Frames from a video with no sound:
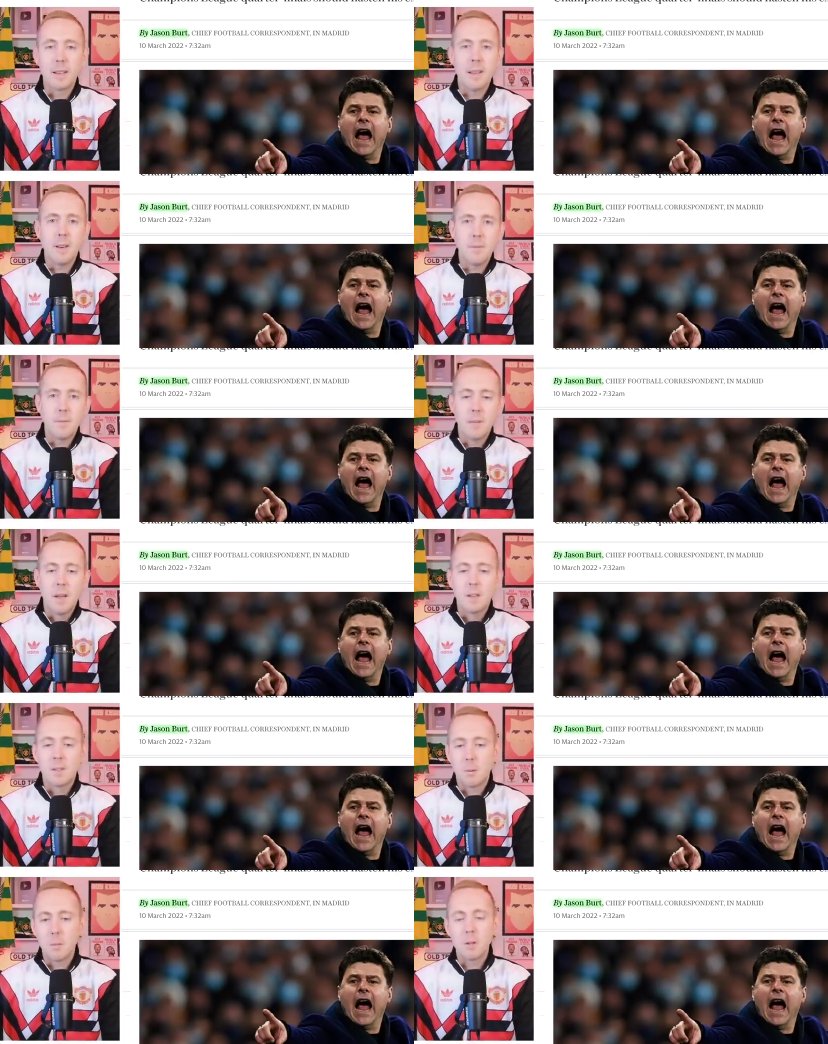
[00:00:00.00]
Speaker 1: again,
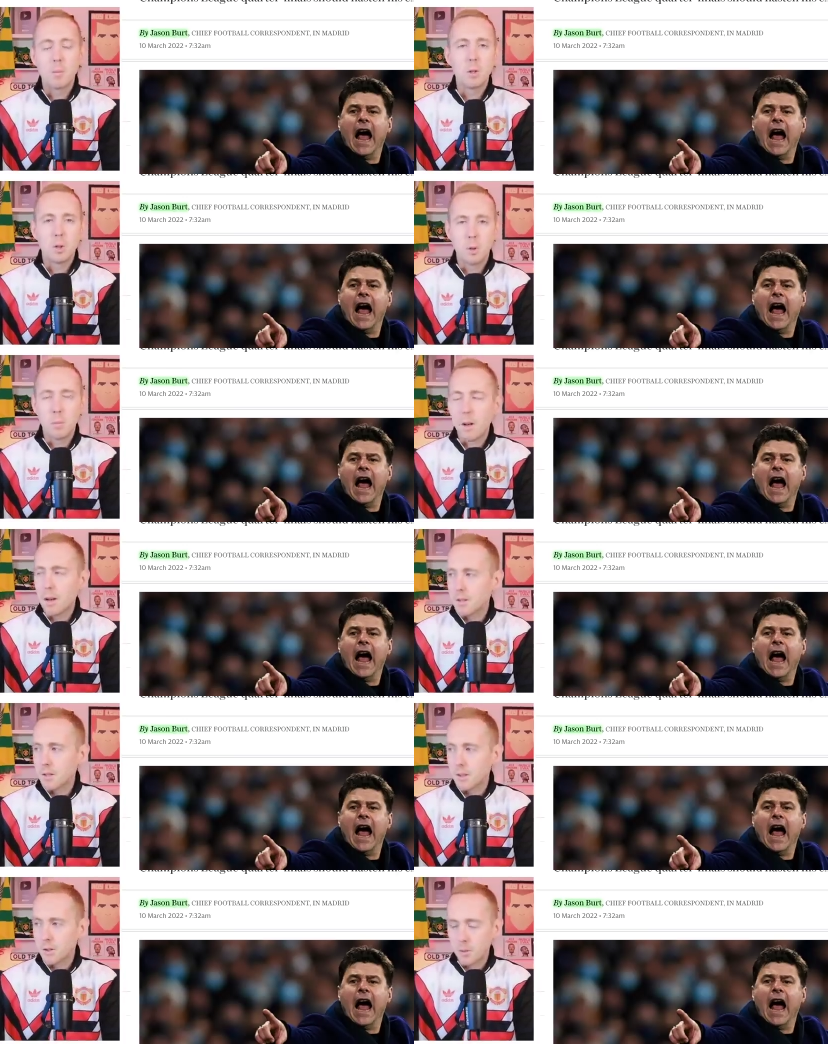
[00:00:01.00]
somebody that we should be
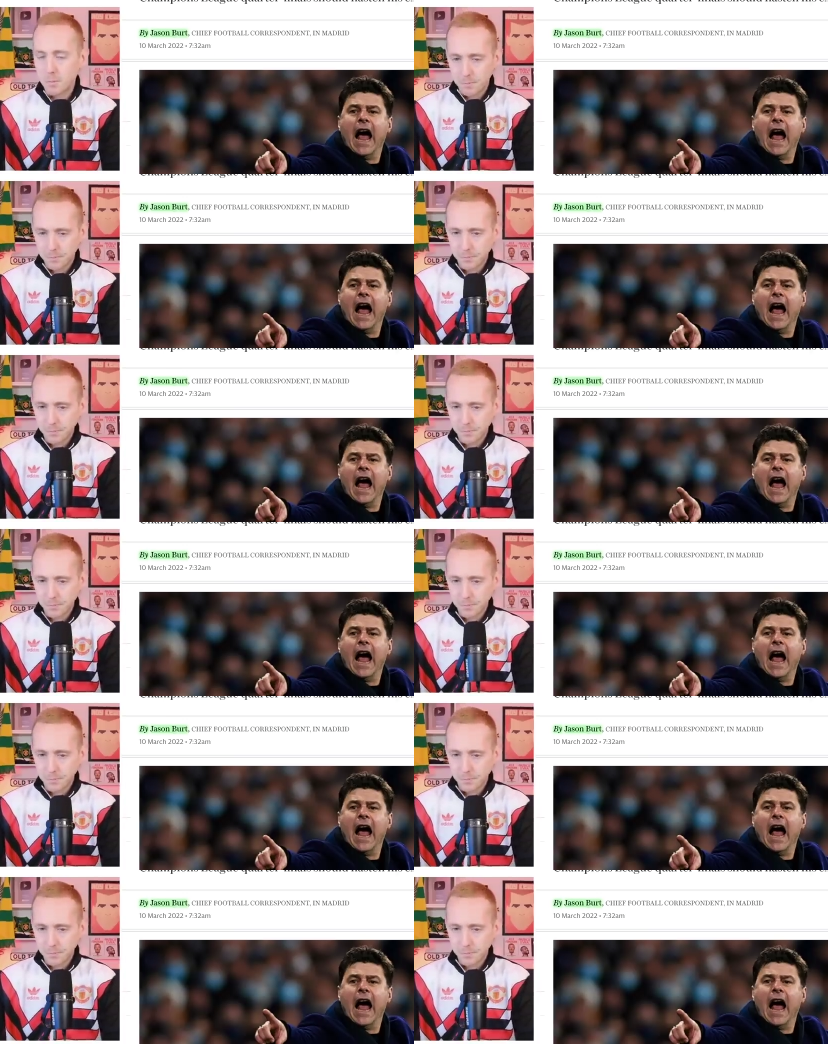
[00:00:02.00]
listening to.